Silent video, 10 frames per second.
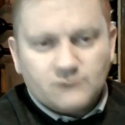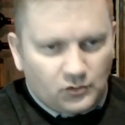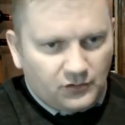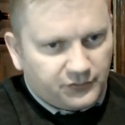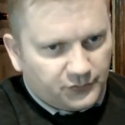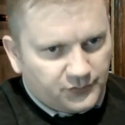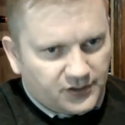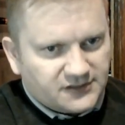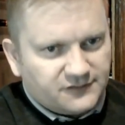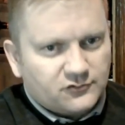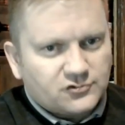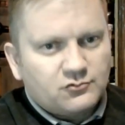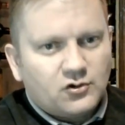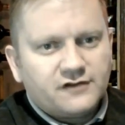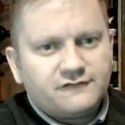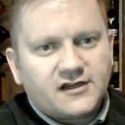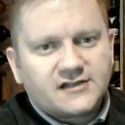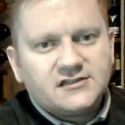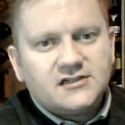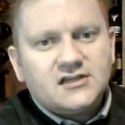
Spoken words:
all through 1941 in fact.